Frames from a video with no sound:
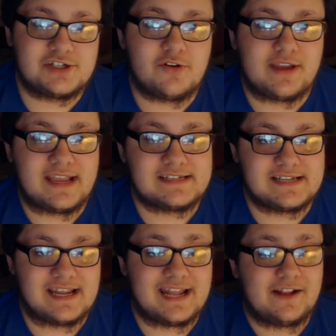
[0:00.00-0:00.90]
to
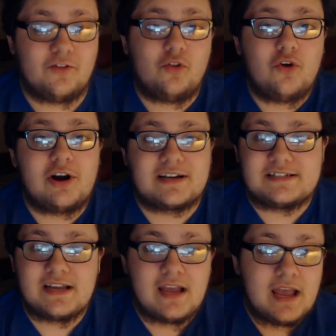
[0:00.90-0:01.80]
showcase it, and it
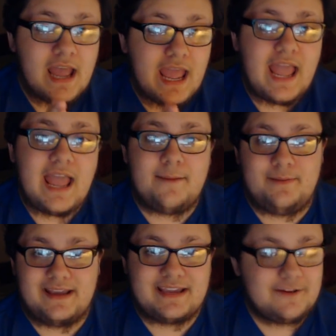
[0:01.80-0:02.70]
looked
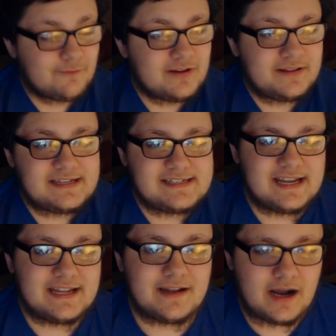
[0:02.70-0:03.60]
epic. It really
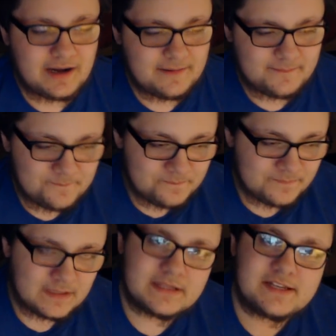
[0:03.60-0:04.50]
did.
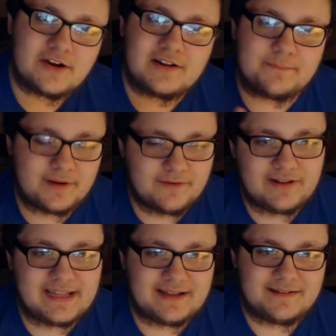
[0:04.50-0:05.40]
But
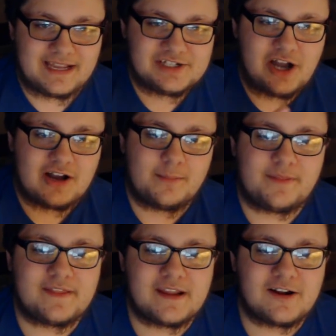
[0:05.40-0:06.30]
when they, like, chalk
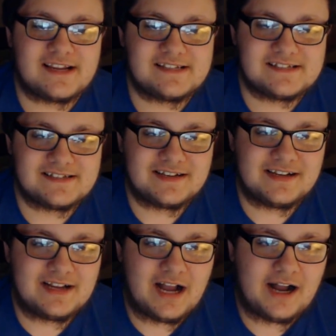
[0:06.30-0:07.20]
up theories,
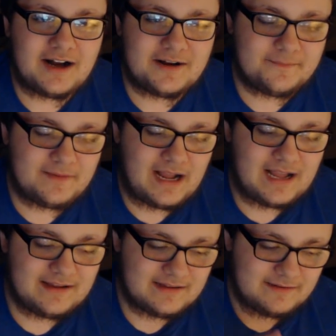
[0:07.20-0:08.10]

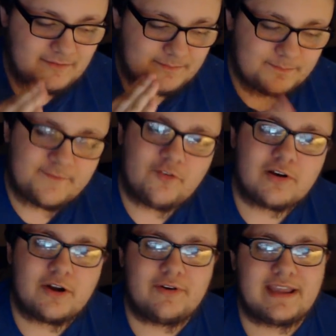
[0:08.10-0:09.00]

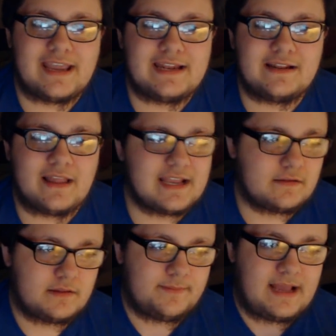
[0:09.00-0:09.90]
before going in,
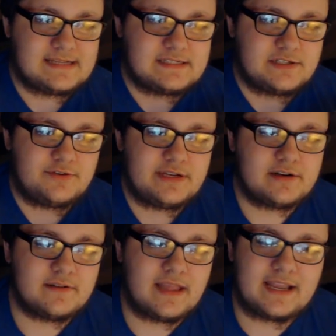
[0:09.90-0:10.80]
like, the past 2
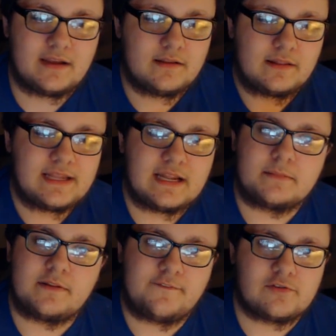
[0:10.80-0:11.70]
years, like, leading
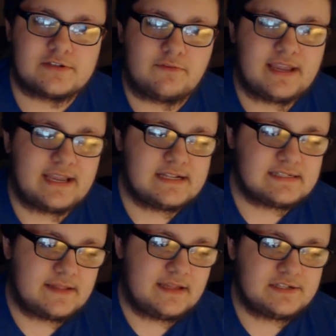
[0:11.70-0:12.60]
up to The Force
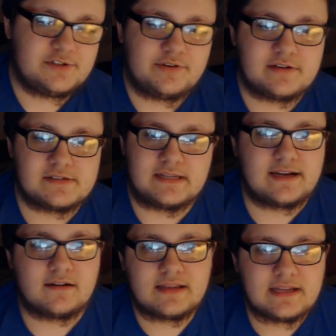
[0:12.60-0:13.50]
Awakens, and then 2 years
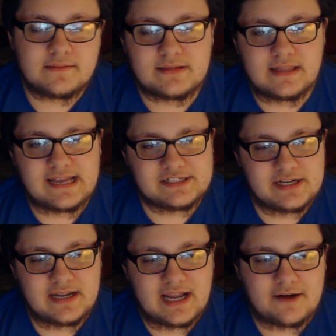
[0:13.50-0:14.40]
later leading up to The
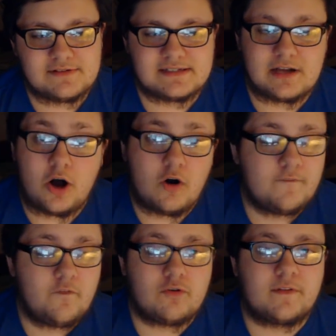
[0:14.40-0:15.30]
Last Jedi, I was
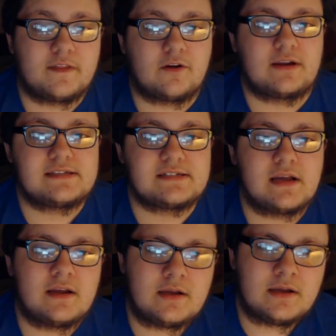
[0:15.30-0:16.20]
all for theories.